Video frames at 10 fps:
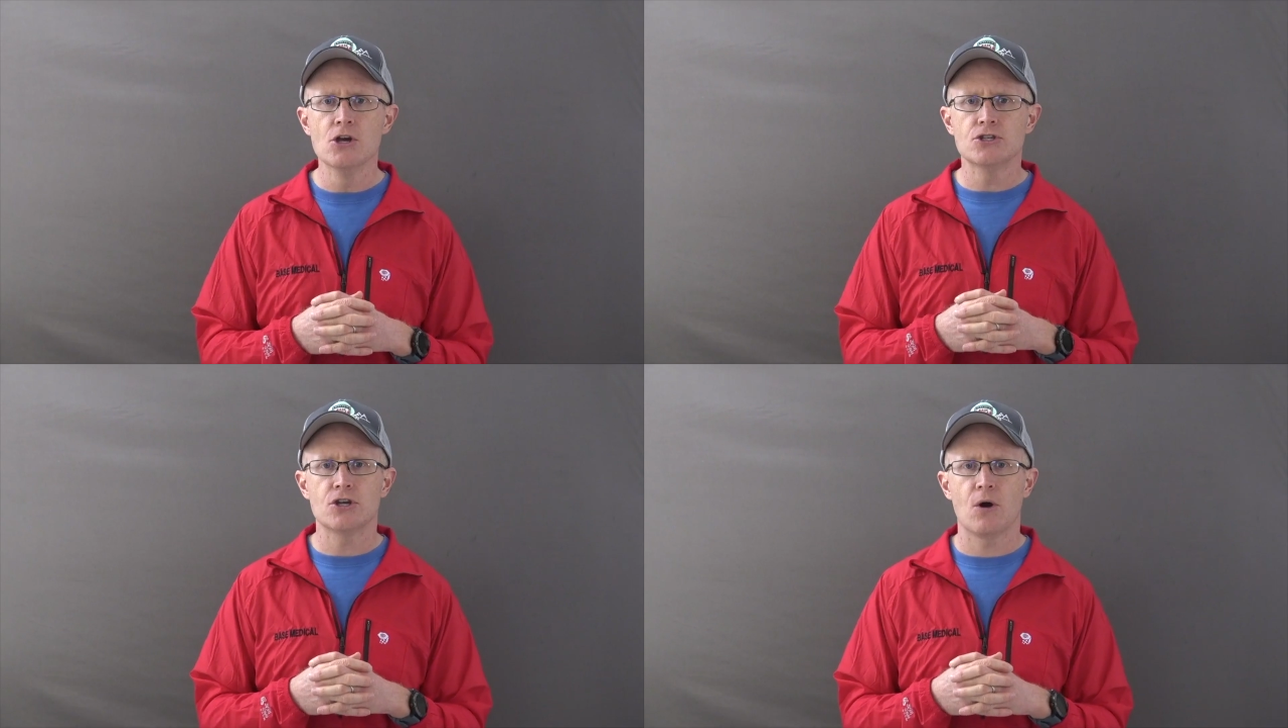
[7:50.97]

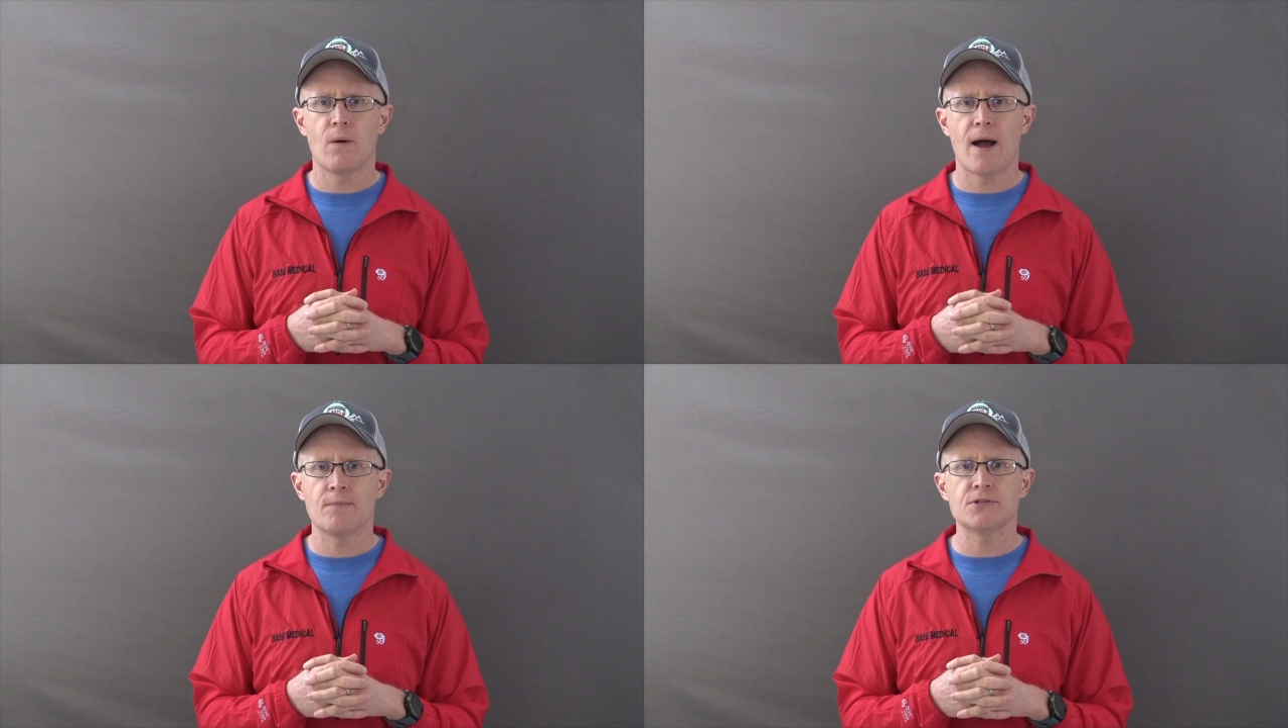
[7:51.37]

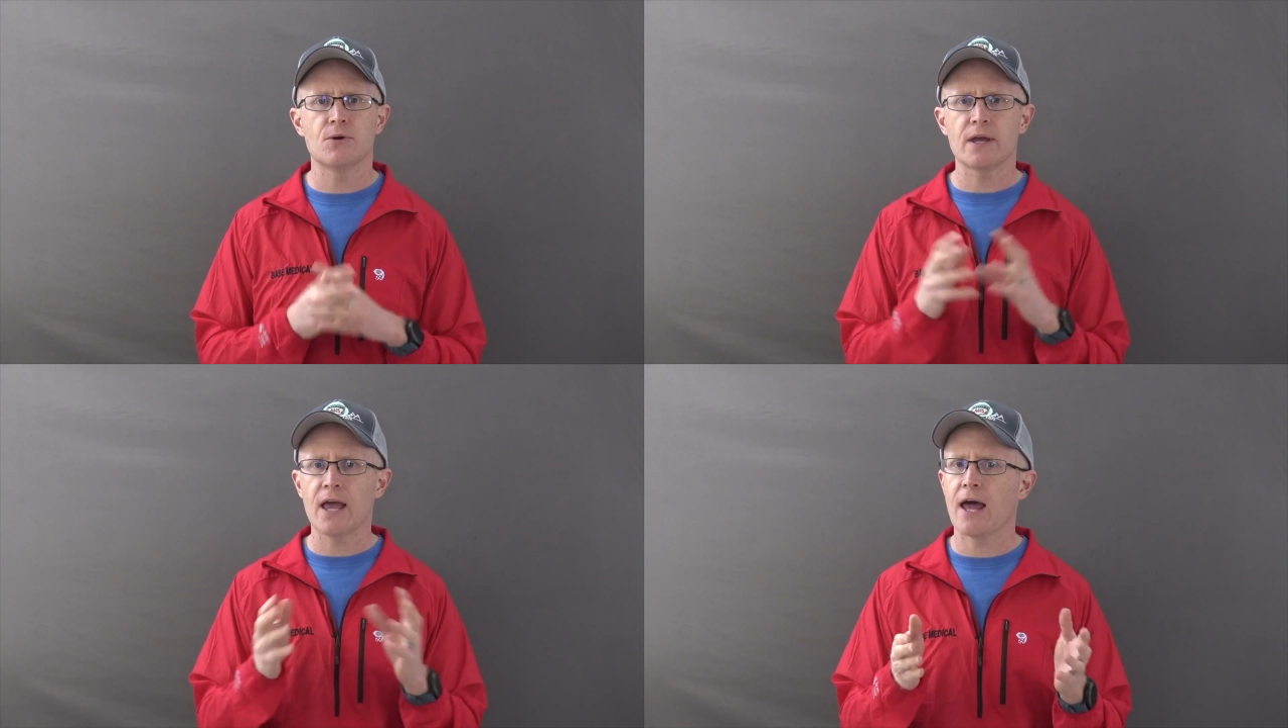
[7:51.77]
So
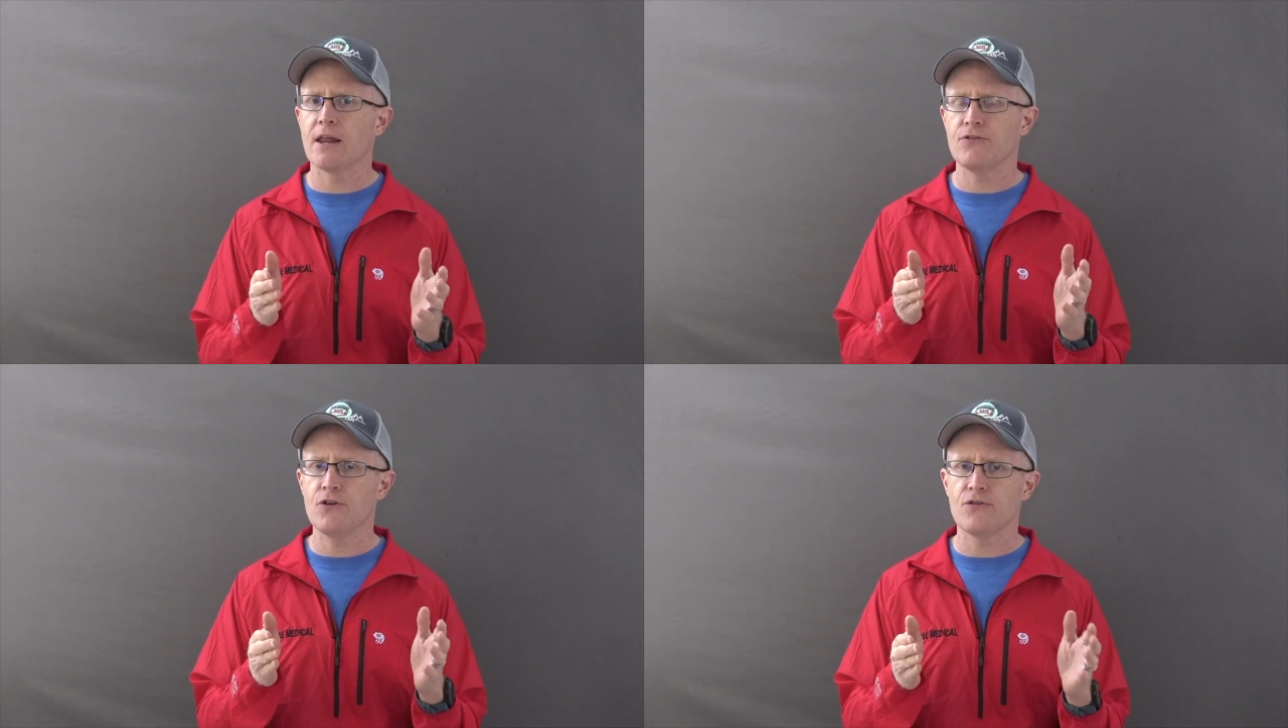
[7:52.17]
again,
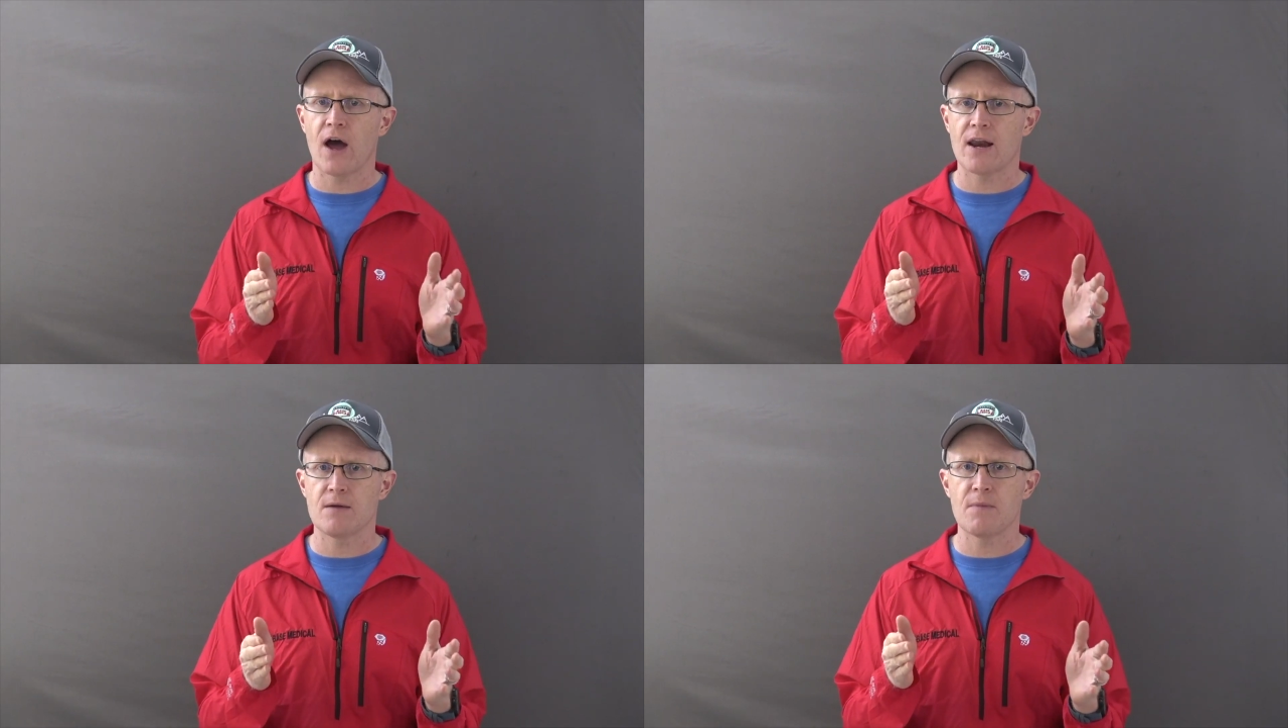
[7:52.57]
if you've
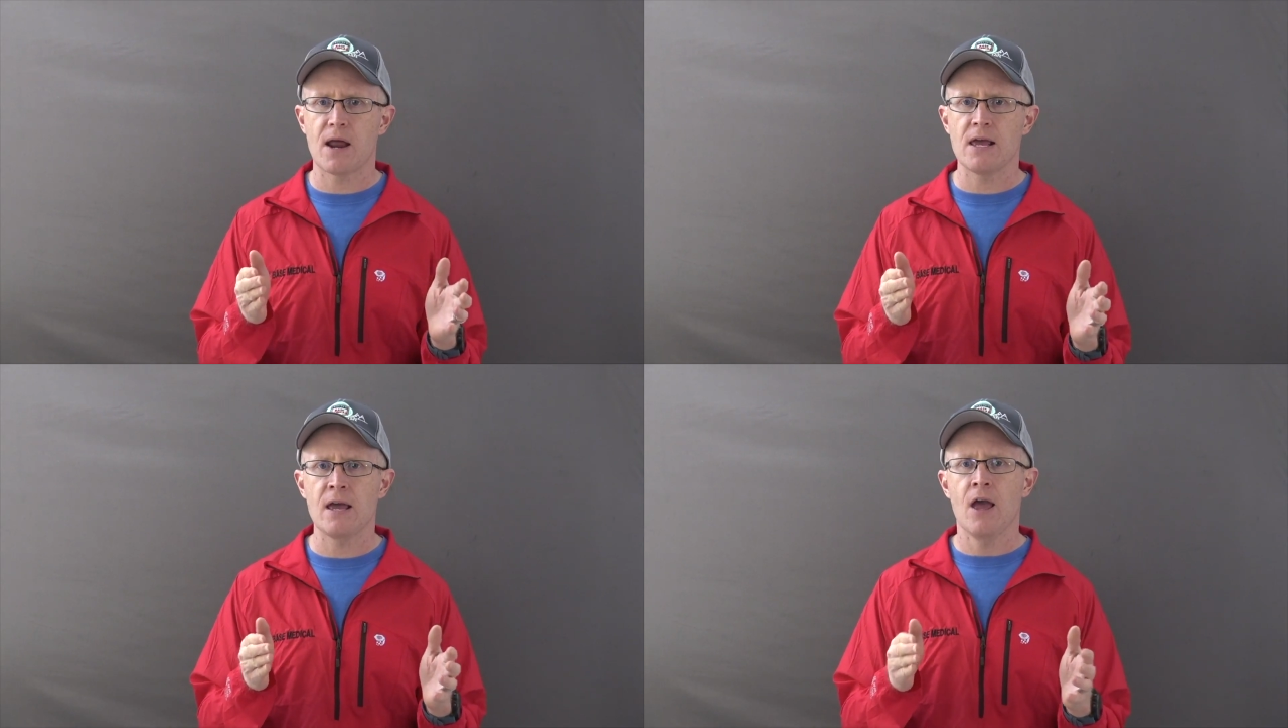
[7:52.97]
got any
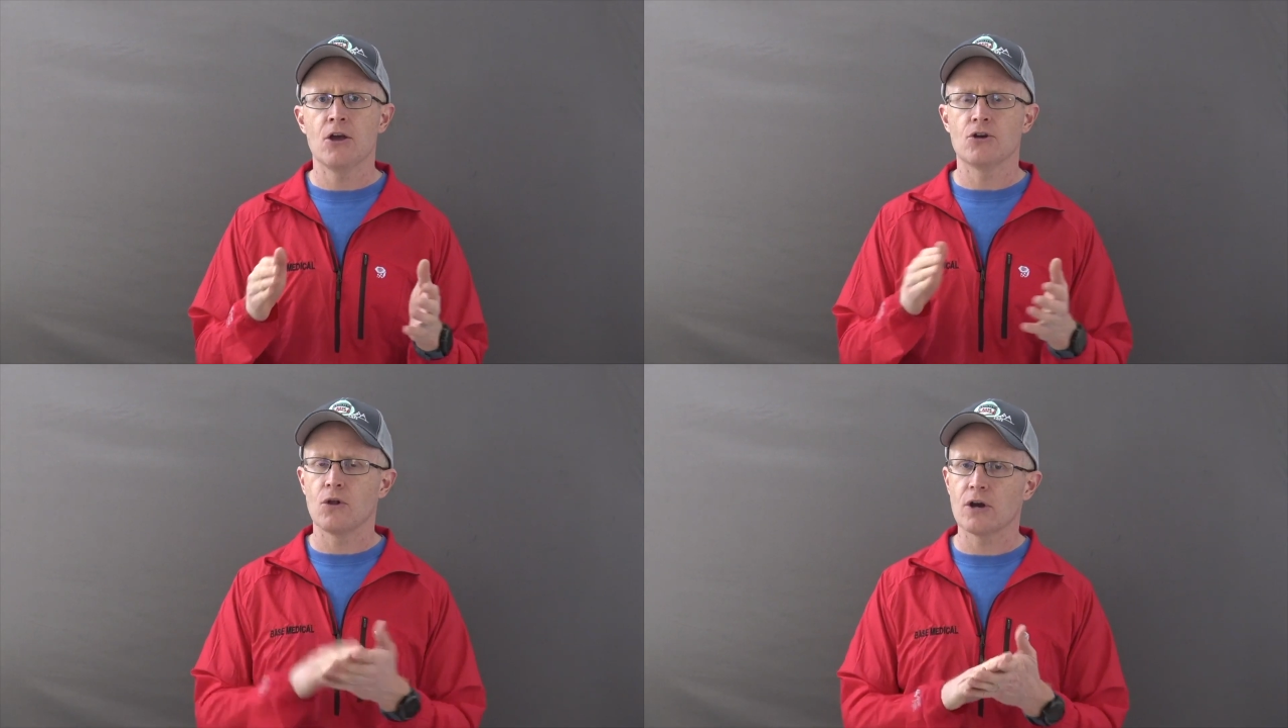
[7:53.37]
money,
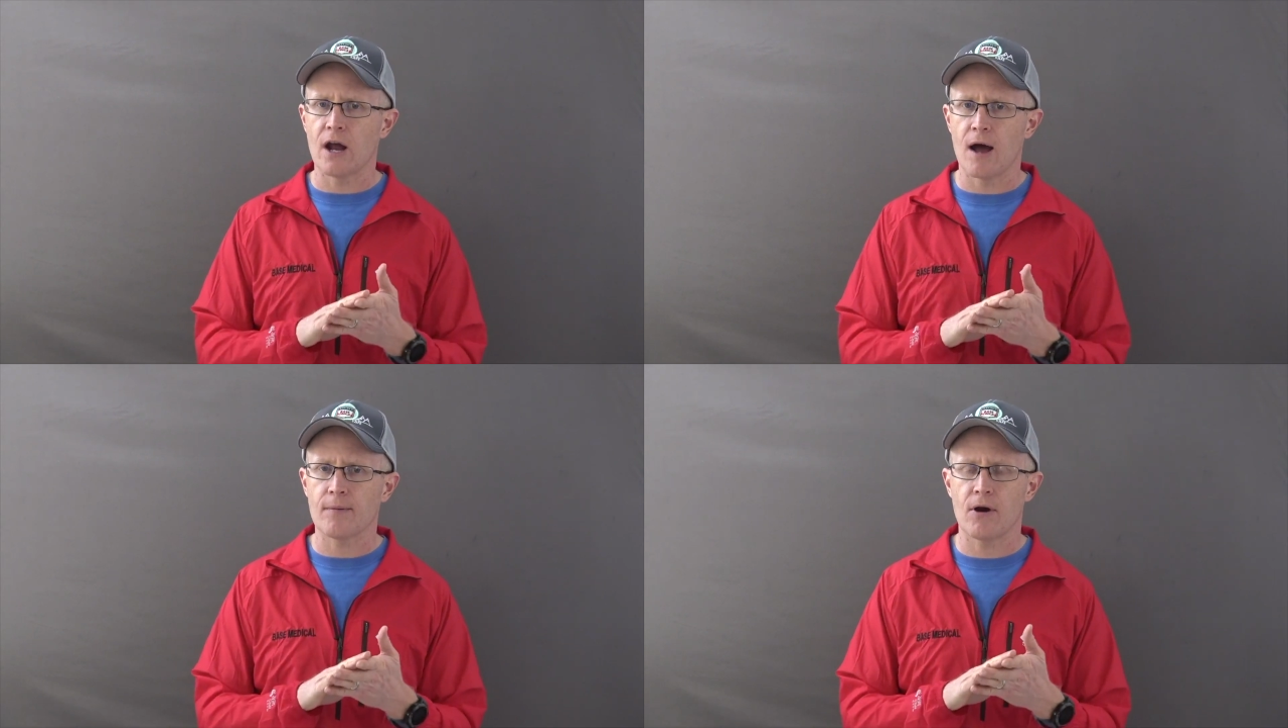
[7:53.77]
you're looking
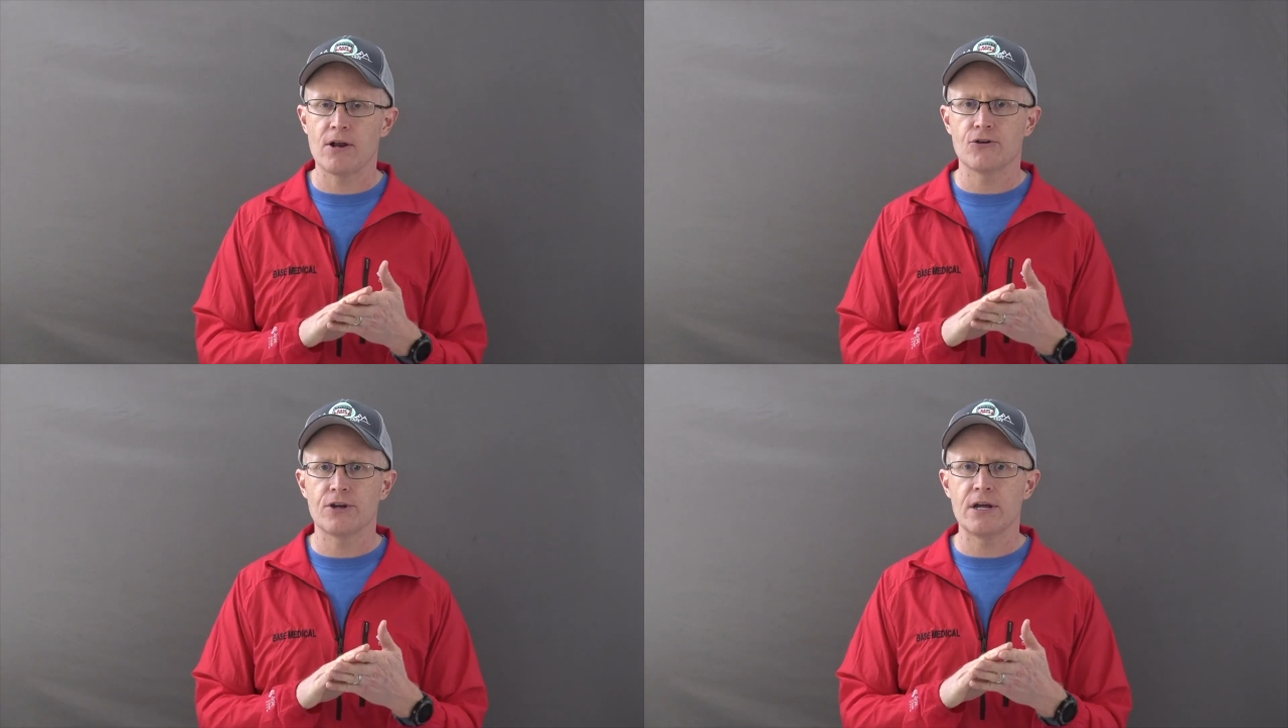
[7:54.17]
to
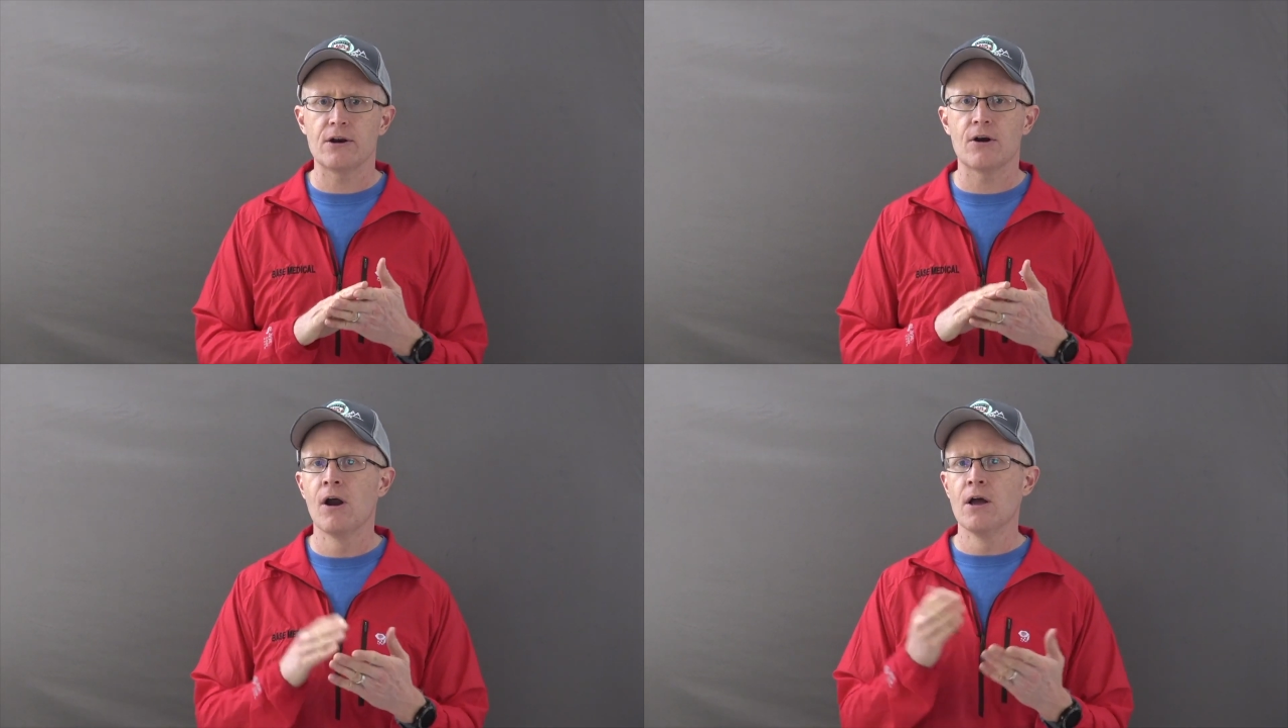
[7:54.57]
upgrade your
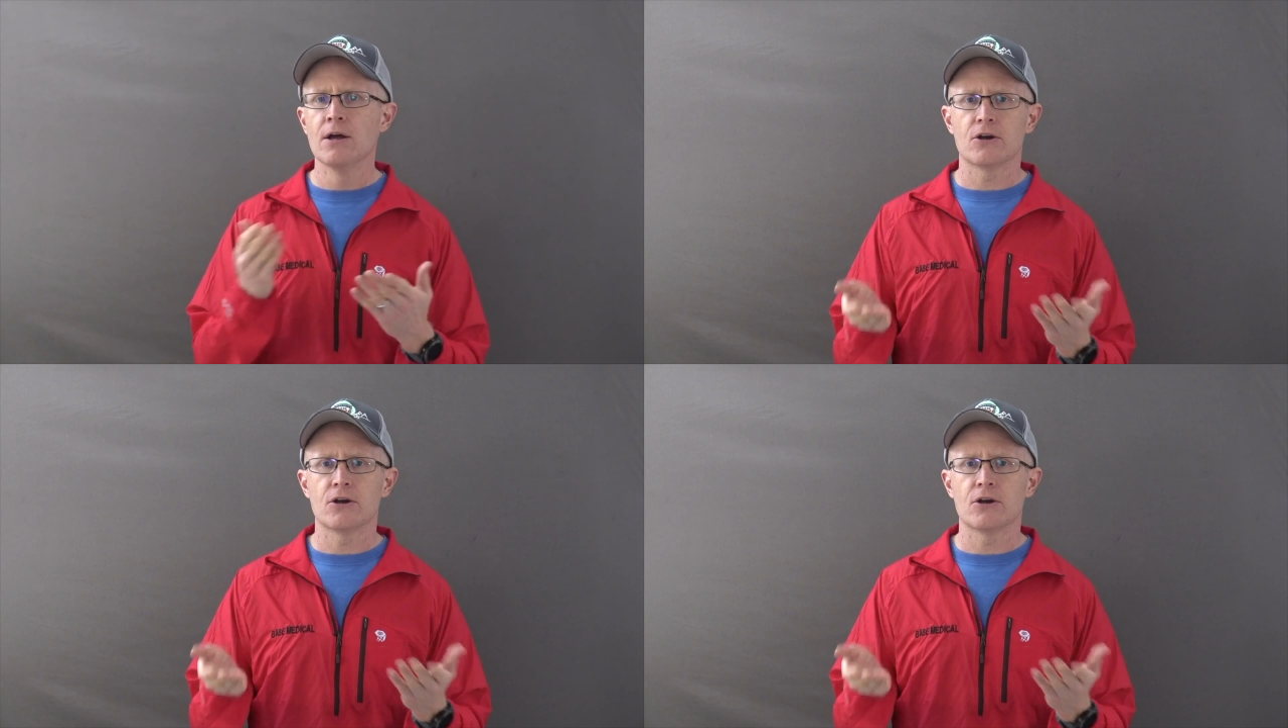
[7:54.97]
gear,